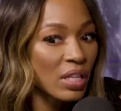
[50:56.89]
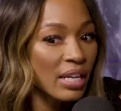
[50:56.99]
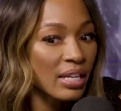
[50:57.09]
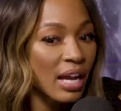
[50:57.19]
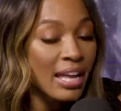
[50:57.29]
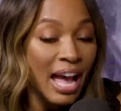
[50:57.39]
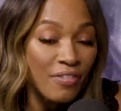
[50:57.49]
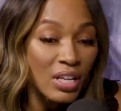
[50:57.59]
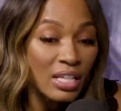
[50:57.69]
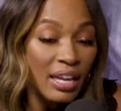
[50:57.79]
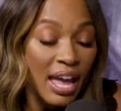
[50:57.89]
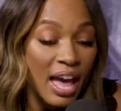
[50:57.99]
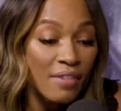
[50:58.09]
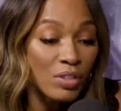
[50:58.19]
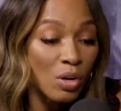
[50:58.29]
like I, I, feel like they
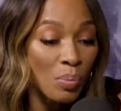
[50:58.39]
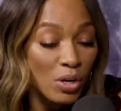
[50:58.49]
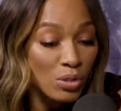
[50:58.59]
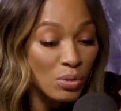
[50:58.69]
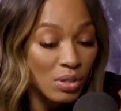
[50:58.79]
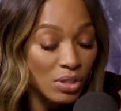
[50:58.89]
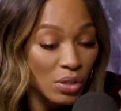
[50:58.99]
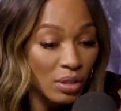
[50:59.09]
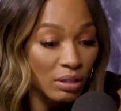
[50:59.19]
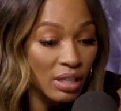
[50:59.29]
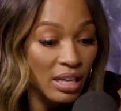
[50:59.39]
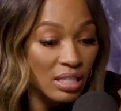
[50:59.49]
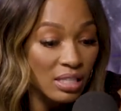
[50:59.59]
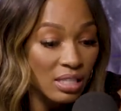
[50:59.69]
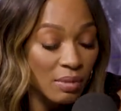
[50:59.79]
have. You know, Perkins was on the show the other day, and
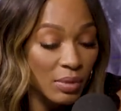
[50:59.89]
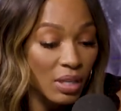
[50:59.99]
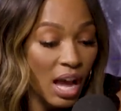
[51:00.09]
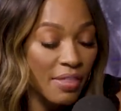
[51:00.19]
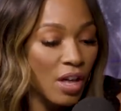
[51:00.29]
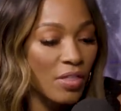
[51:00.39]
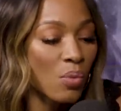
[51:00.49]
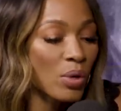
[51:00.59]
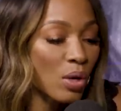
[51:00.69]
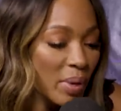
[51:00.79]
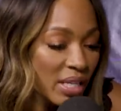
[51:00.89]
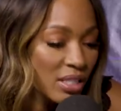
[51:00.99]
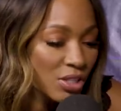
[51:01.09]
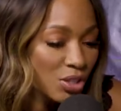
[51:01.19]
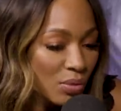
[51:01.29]
he said something I thought that we don't pay
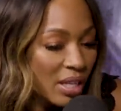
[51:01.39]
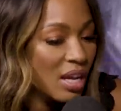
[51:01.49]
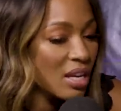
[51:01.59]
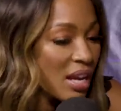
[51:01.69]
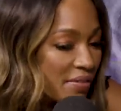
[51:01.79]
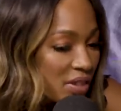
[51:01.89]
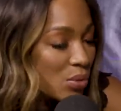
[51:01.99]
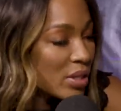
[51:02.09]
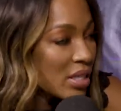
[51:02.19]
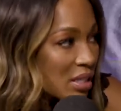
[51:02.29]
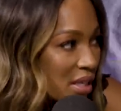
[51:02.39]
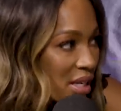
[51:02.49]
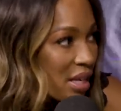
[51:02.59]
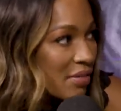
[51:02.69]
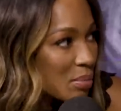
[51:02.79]
attention to. They kind of have a three. They
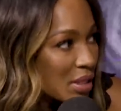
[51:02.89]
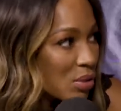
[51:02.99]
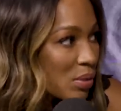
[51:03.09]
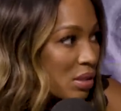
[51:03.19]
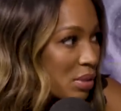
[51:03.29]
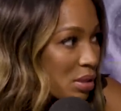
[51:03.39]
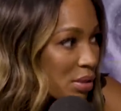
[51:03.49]
kind of have a big three with